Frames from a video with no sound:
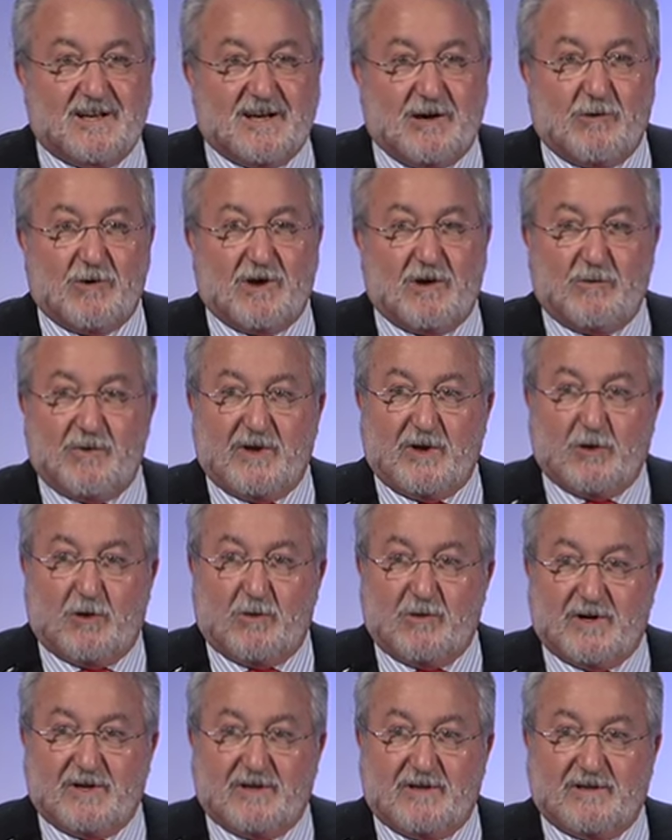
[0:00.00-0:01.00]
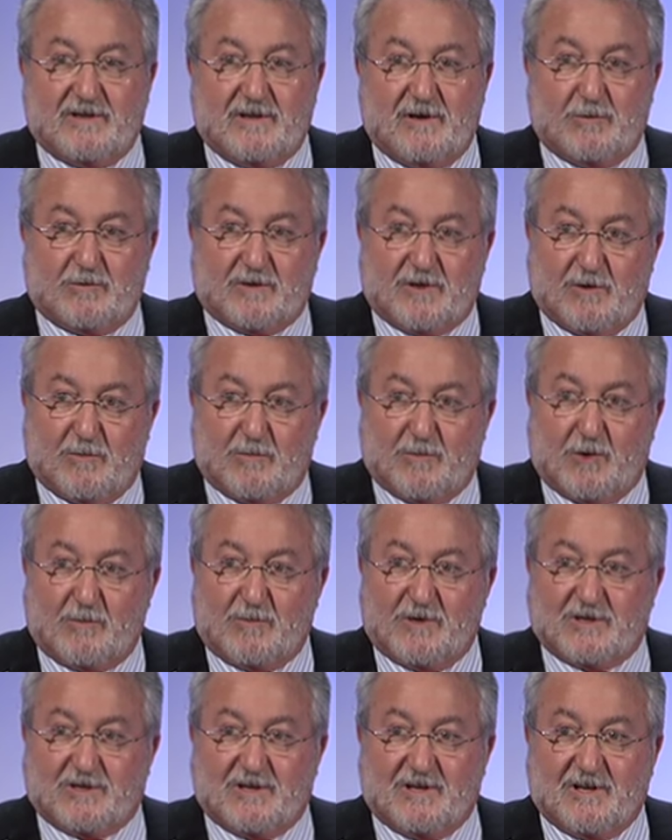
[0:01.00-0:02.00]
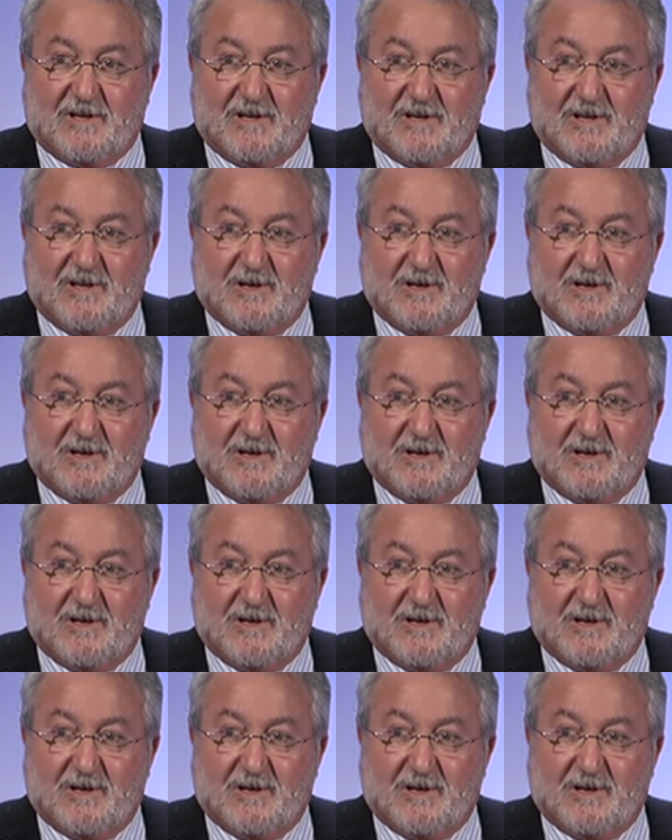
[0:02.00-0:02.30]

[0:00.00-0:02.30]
How can we cover the intellectual property?